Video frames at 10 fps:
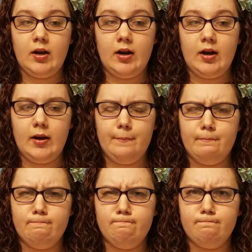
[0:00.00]

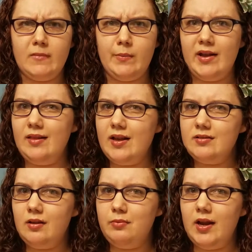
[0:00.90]
um in my
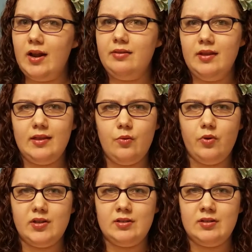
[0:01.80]
last update. I think that
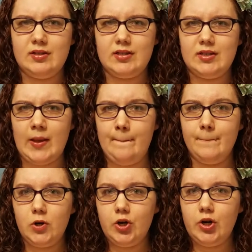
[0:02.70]
was
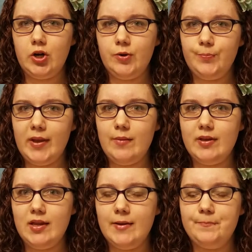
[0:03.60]
December, maybe,